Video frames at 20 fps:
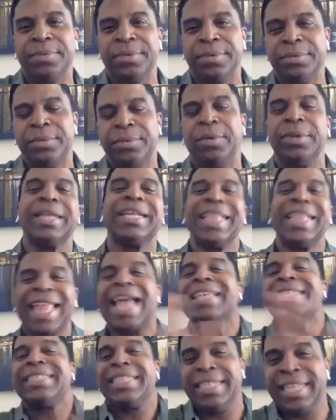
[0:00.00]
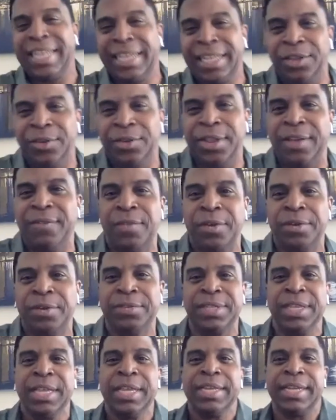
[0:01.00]
well, classic Nickelodeon
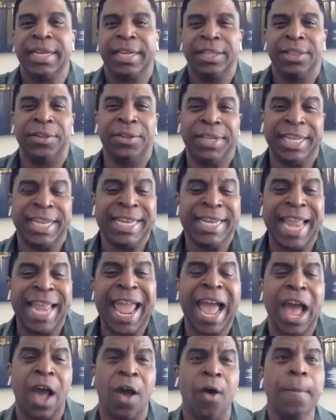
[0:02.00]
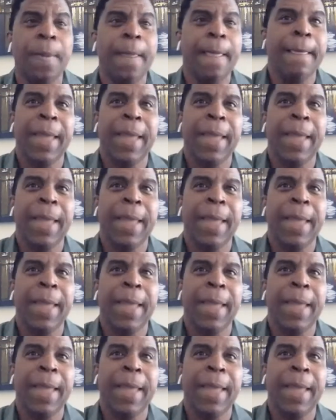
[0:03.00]
versus Nickelodeon now.